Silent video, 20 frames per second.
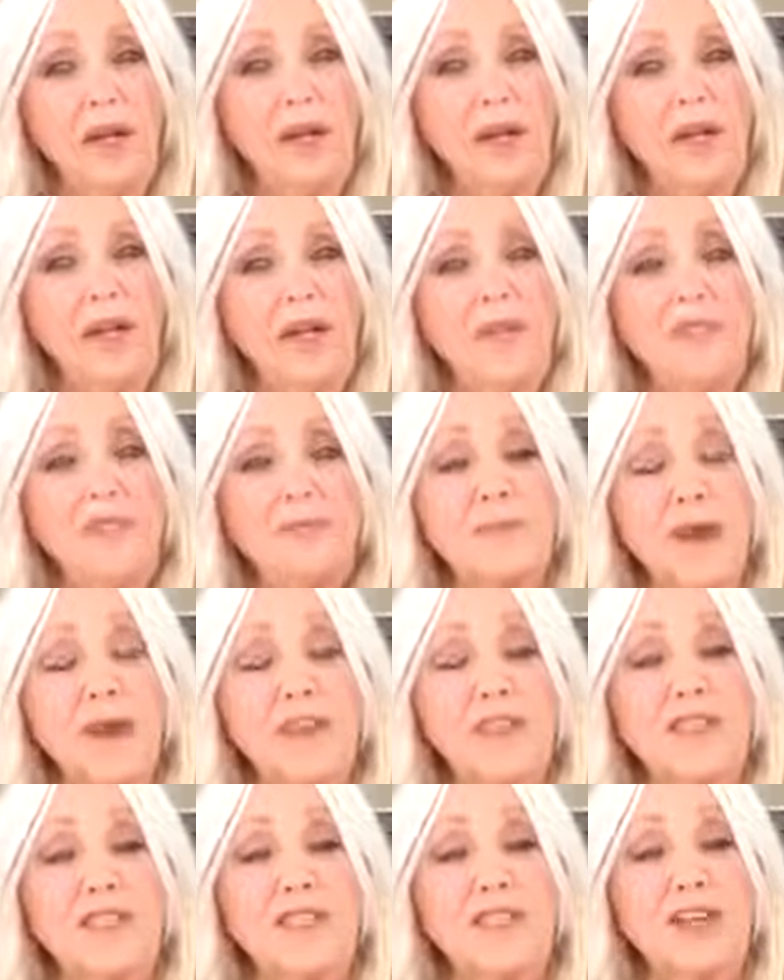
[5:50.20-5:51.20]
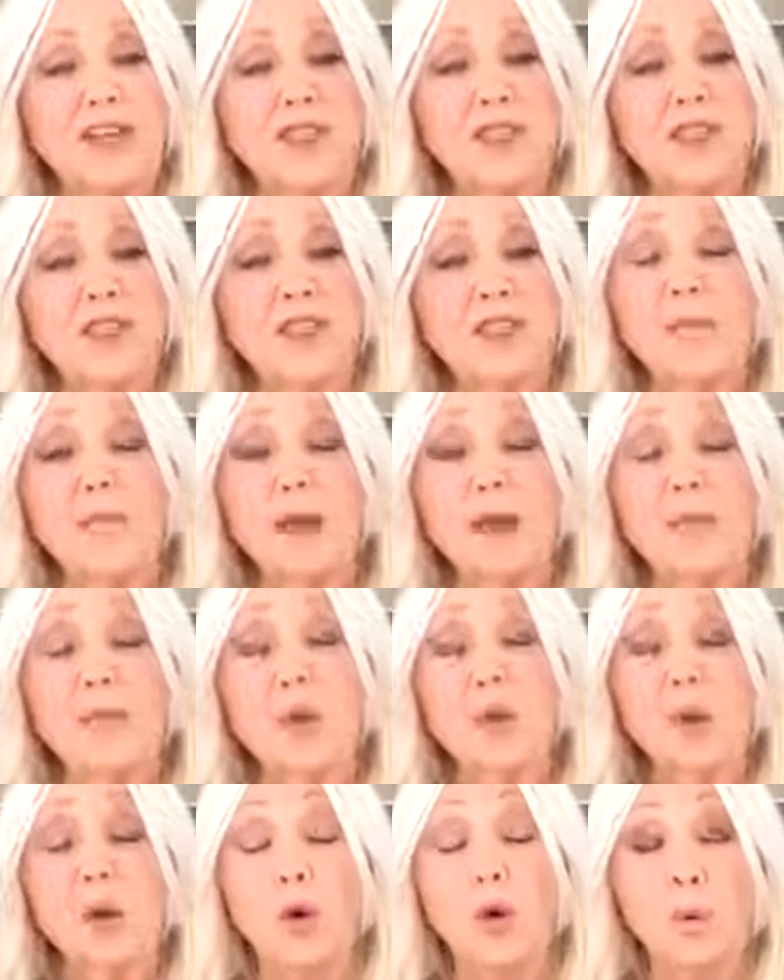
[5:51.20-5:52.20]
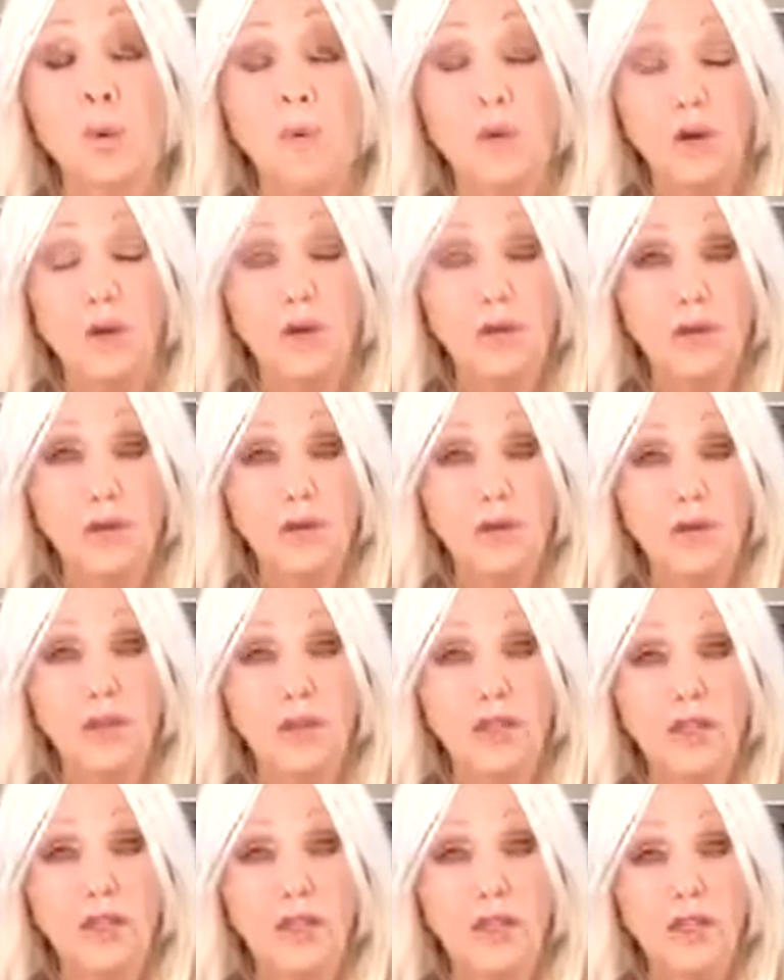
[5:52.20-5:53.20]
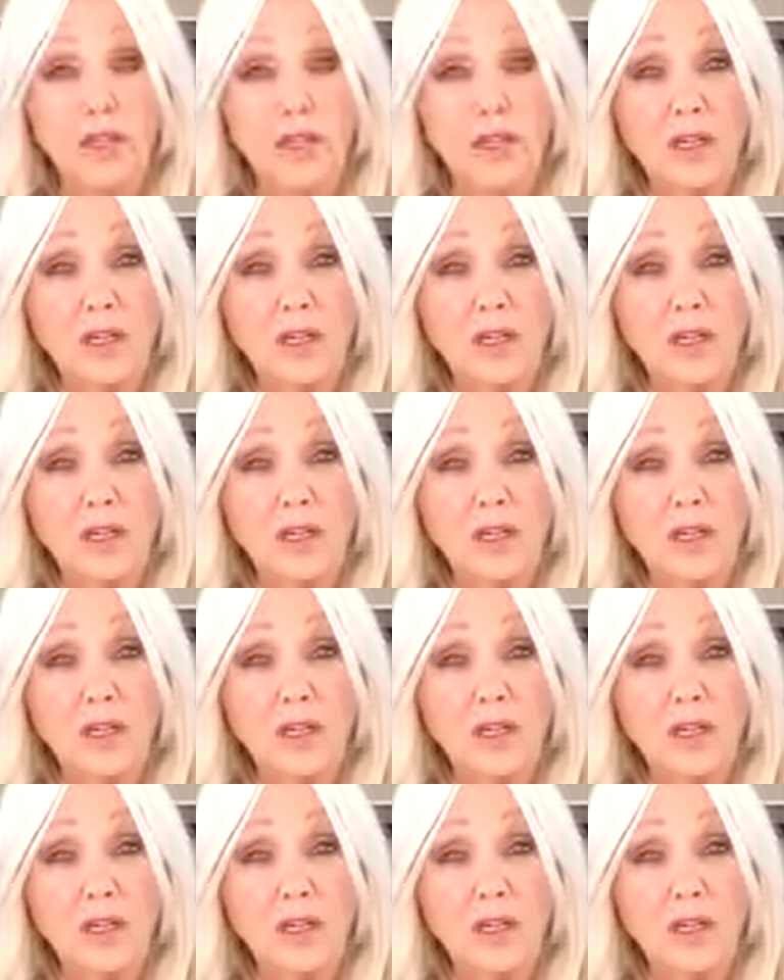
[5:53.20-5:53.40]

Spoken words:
there's manifestations that people call miracles.